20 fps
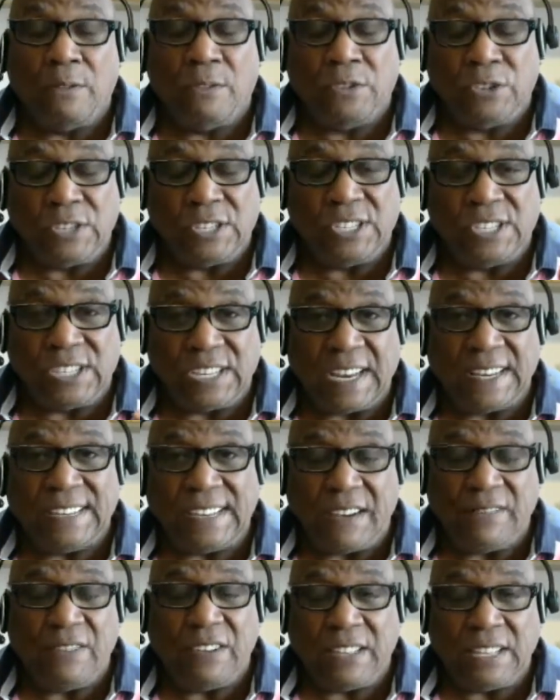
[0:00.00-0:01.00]
just
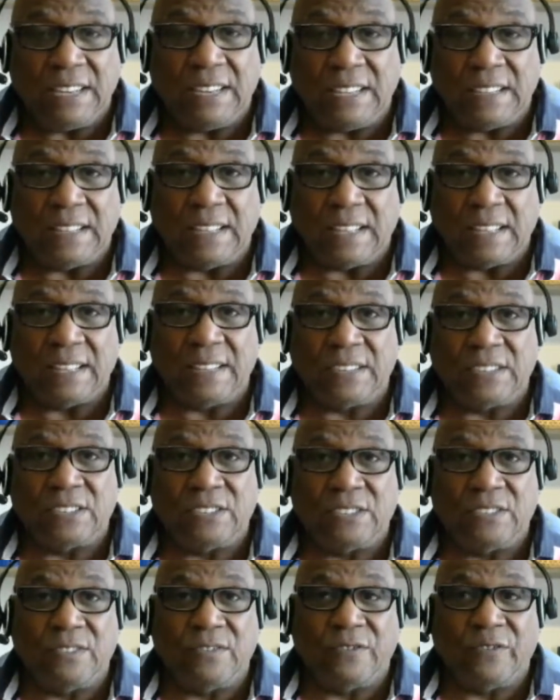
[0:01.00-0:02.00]
set everything in that
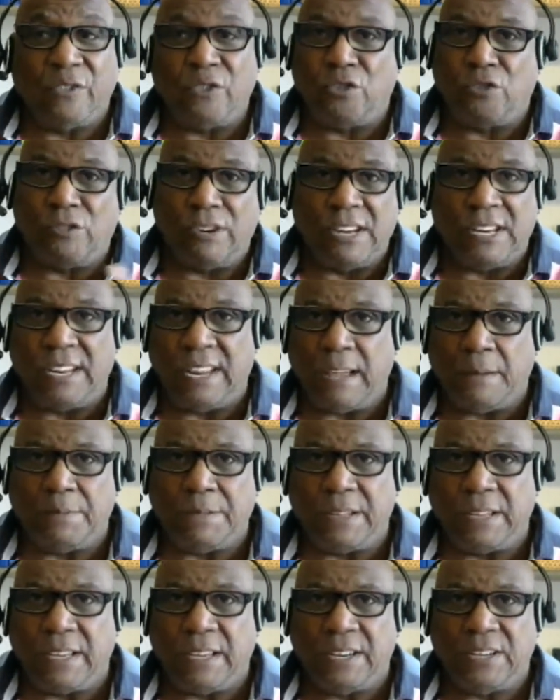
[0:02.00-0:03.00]
for 3D
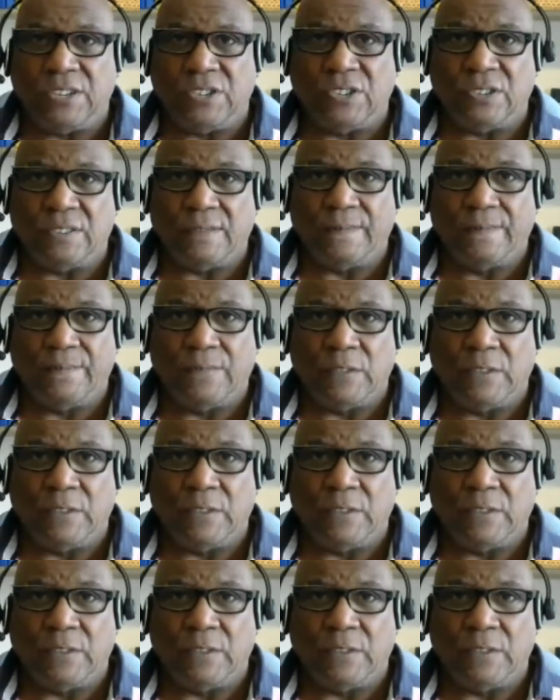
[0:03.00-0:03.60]
application.